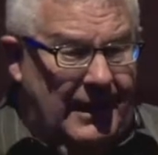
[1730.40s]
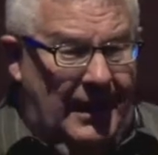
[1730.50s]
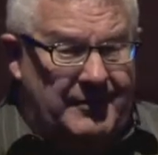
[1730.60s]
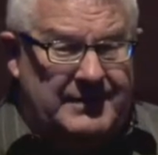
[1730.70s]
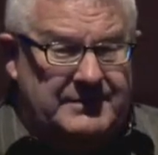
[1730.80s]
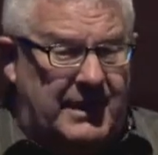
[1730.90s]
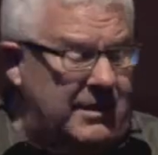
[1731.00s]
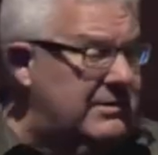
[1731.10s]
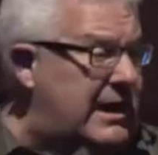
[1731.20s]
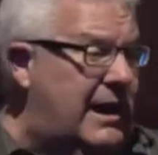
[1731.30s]
I mean,
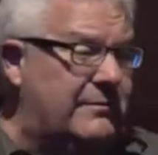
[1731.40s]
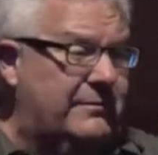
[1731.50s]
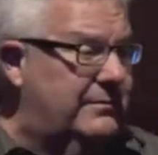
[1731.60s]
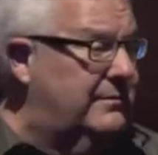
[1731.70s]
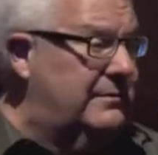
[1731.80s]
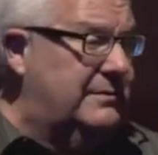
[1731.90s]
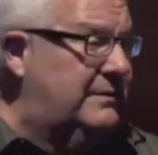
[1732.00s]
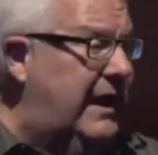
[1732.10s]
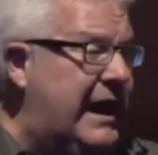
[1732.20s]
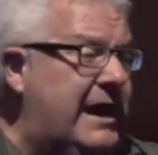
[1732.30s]

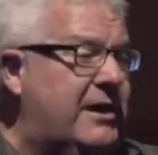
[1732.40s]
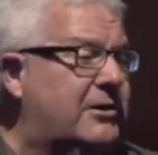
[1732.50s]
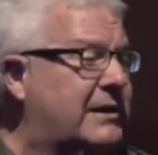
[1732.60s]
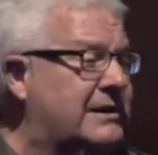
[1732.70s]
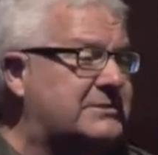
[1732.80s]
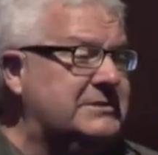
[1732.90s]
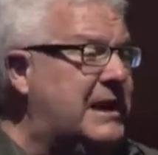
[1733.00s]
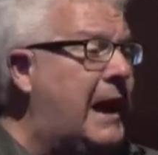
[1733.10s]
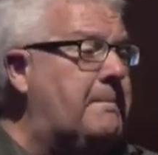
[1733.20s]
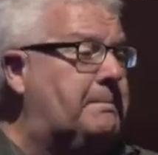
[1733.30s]
hail is
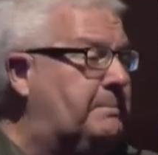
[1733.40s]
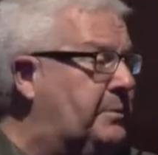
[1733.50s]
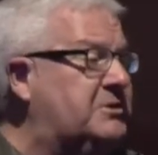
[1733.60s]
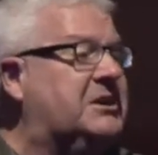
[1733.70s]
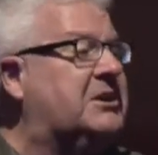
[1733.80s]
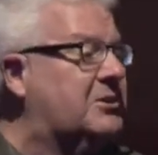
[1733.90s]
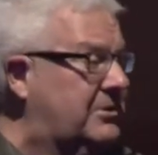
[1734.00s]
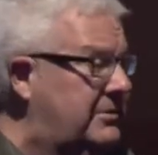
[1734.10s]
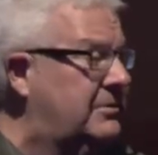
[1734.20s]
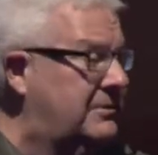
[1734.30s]
not particular.